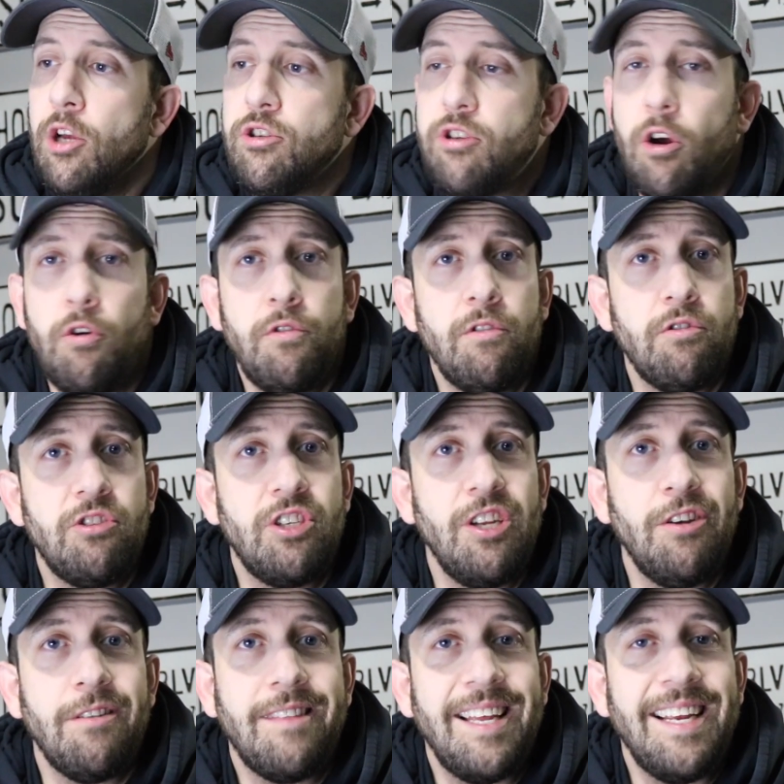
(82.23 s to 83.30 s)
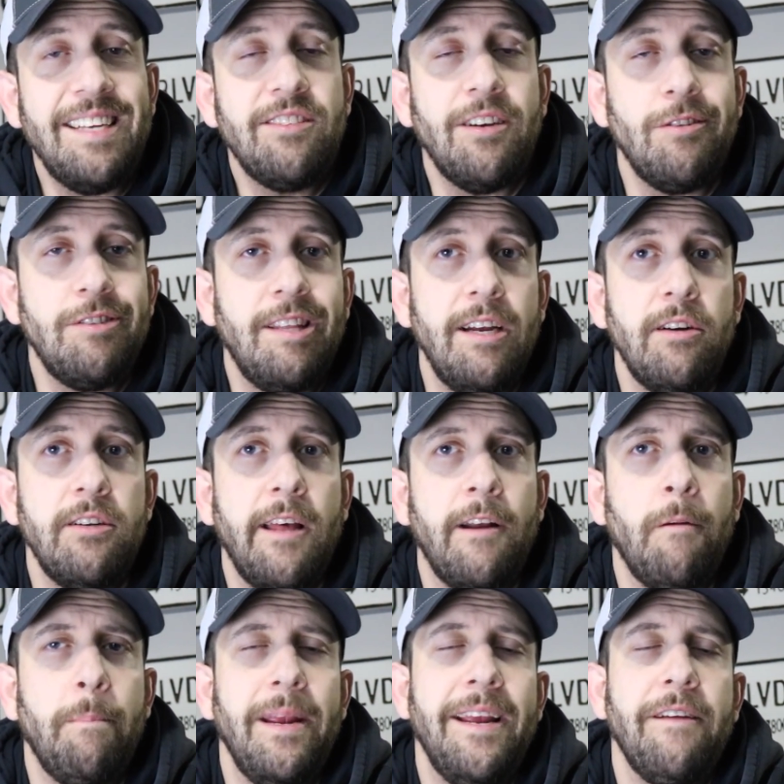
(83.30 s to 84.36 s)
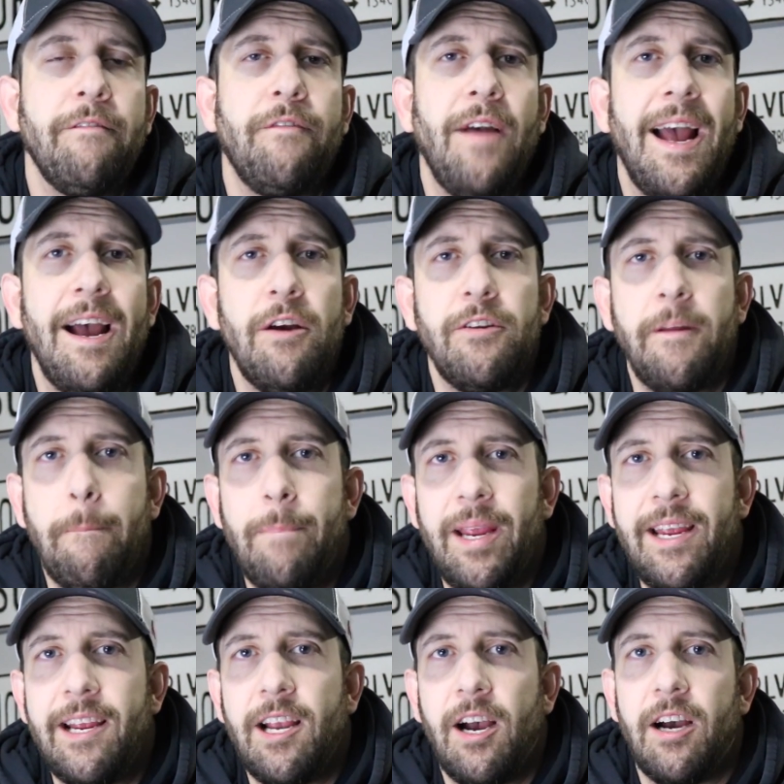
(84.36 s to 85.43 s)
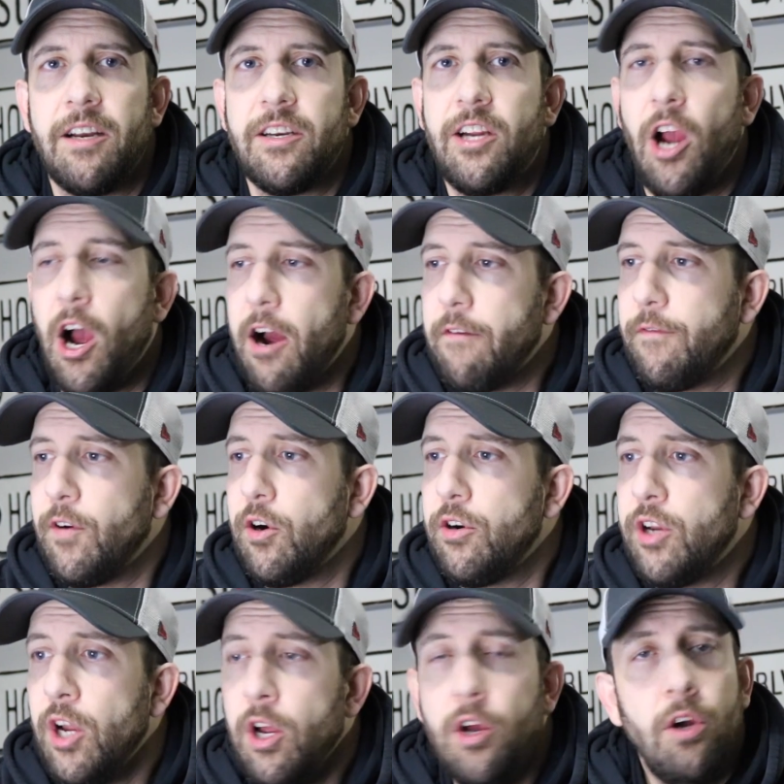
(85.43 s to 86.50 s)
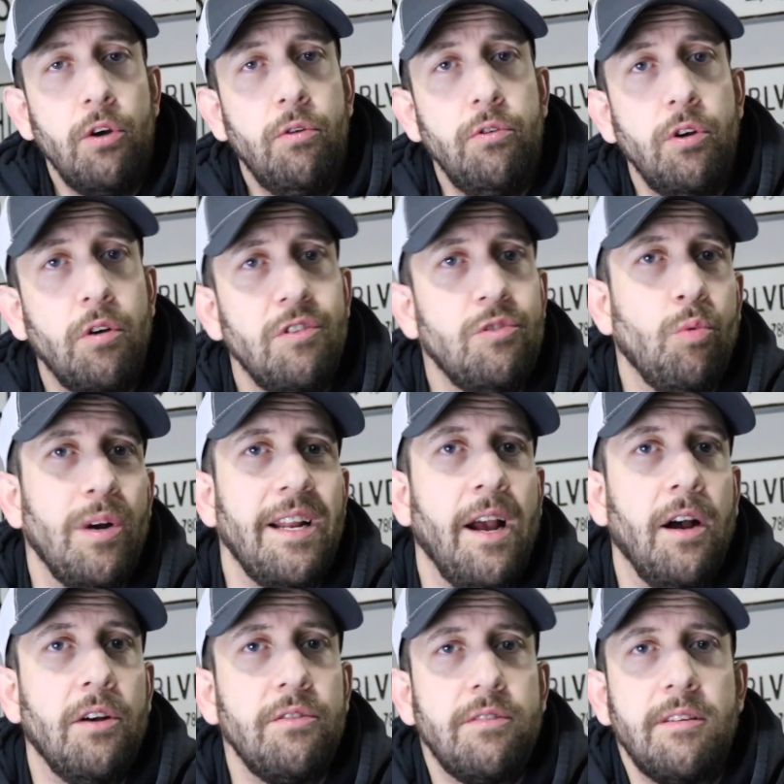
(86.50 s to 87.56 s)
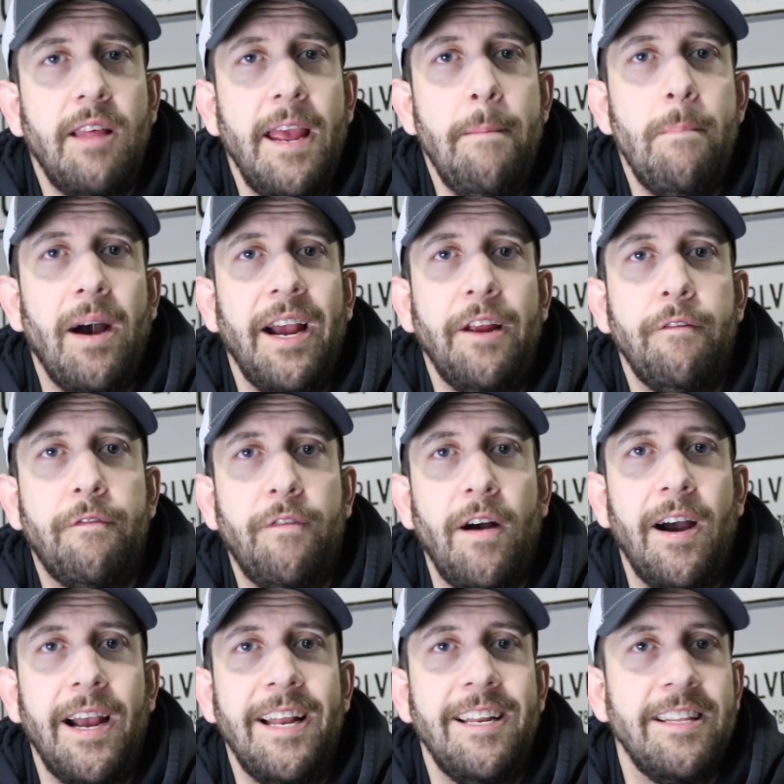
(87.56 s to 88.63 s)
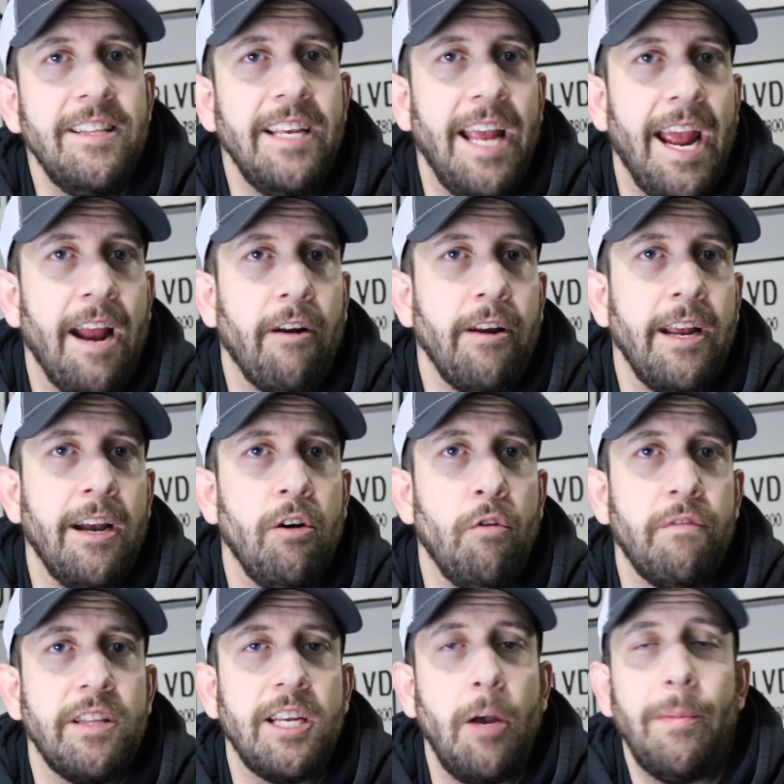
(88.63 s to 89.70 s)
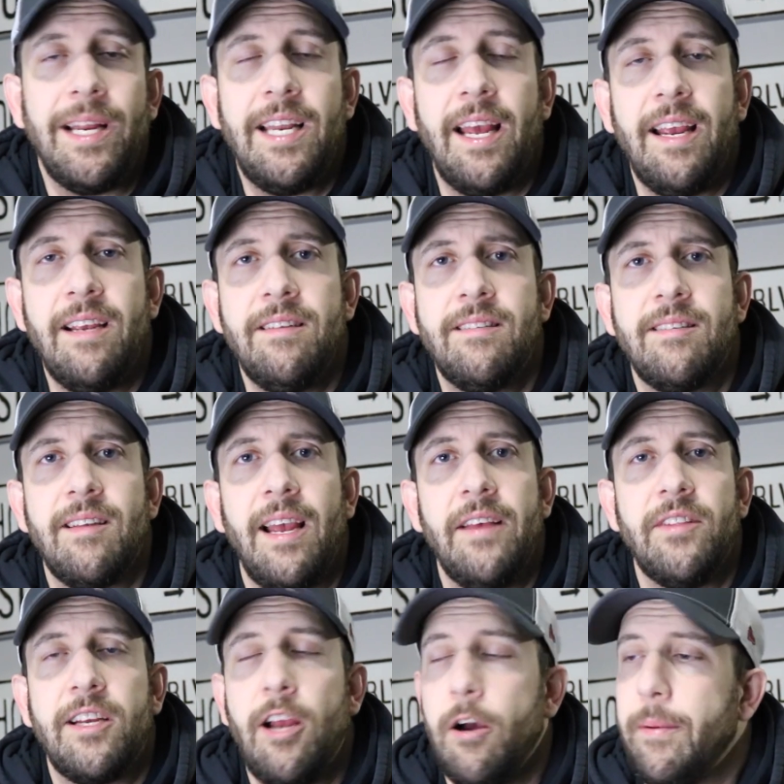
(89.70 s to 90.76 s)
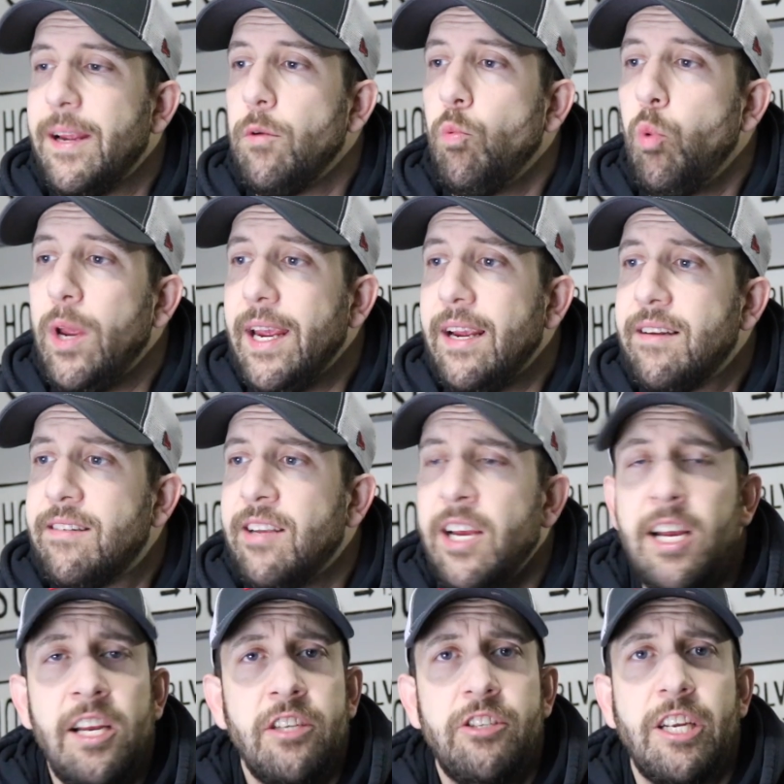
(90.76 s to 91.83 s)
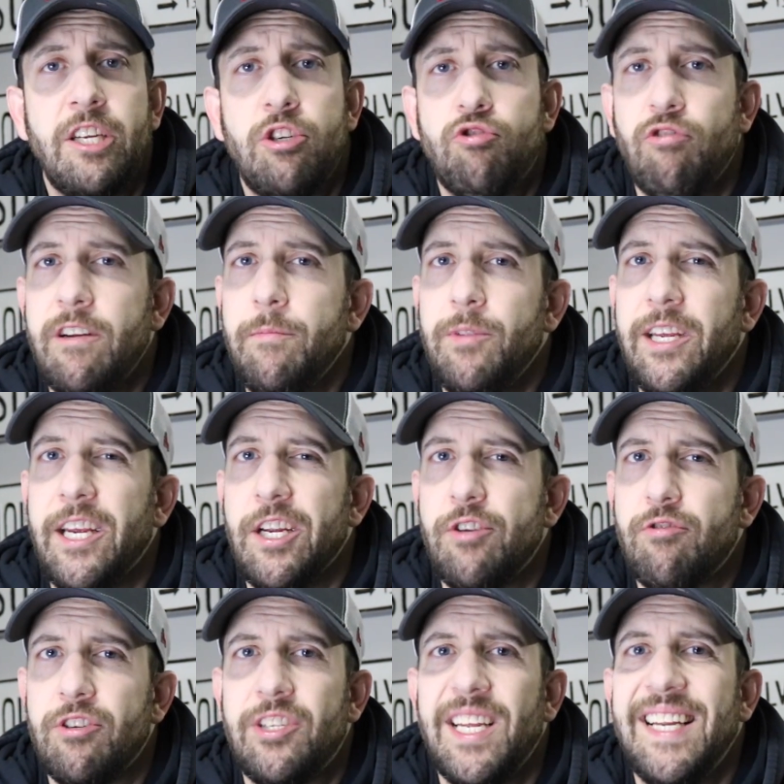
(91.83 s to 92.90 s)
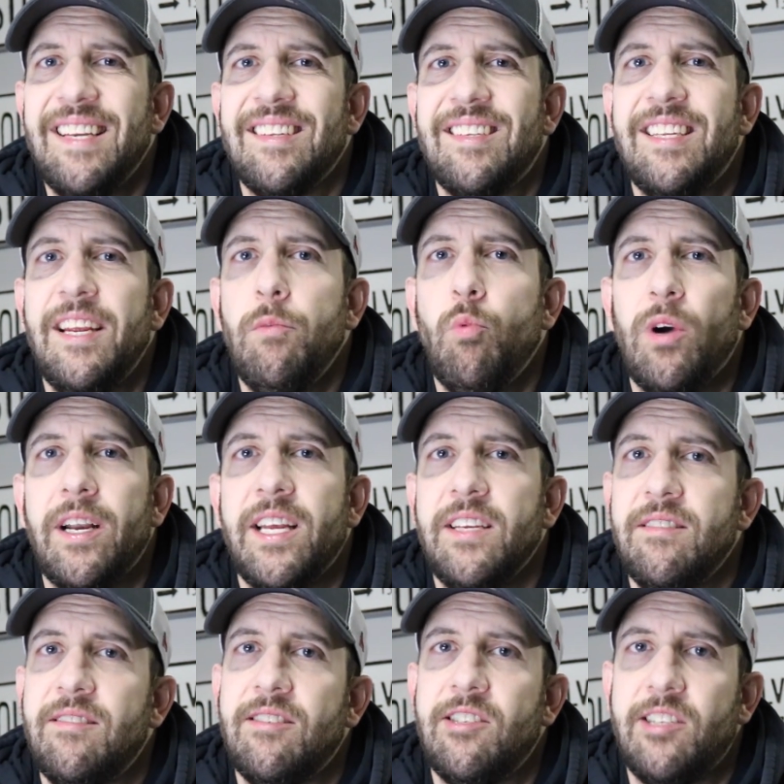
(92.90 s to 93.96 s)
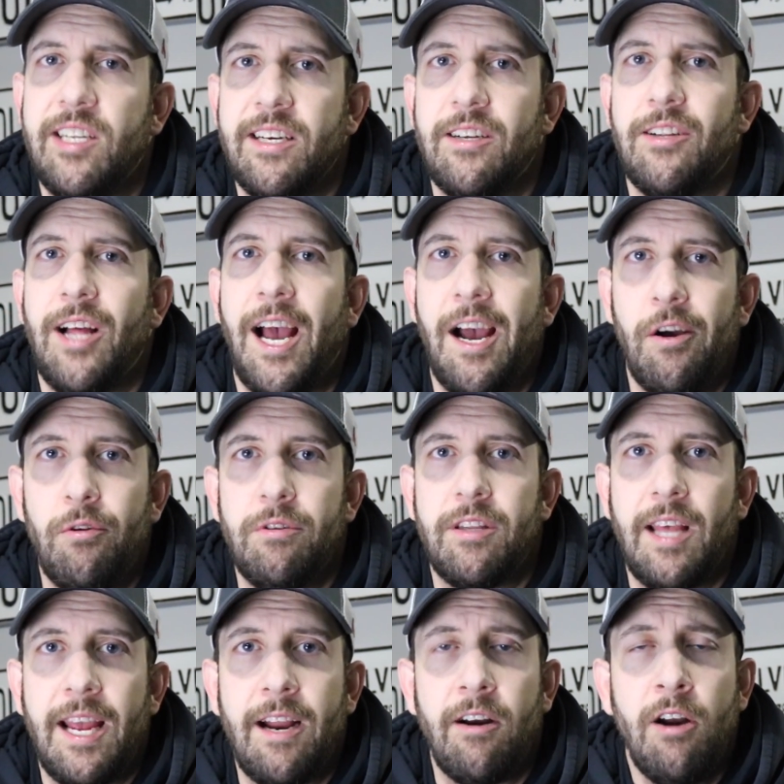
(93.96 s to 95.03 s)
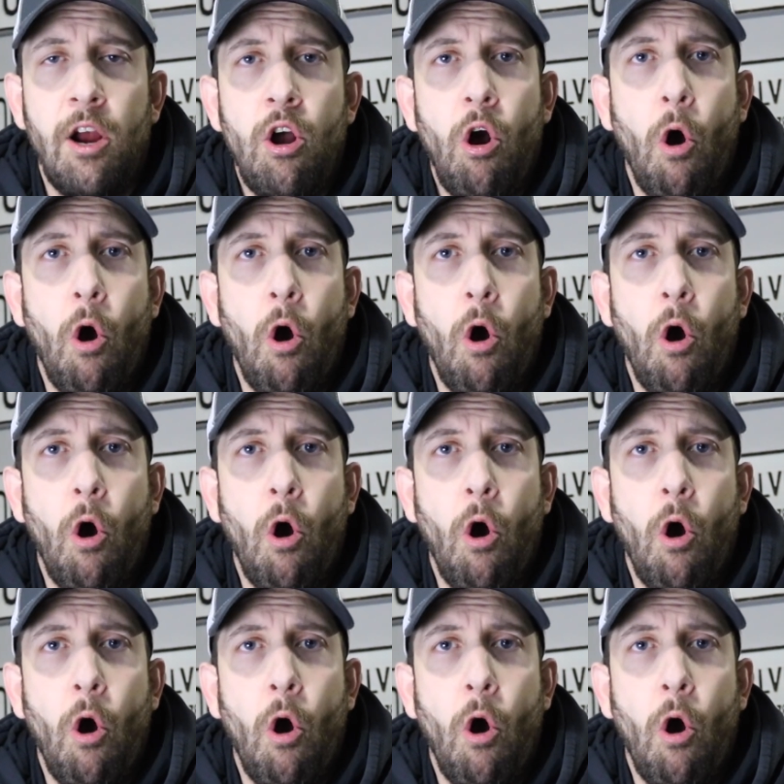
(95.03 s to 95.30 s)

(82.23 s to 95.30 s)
So there's still things out there that are being found and being uncovered. Who knows what else they might find in the area over the coming days and the coming weeks. It's extremely interesting to see what is still out there.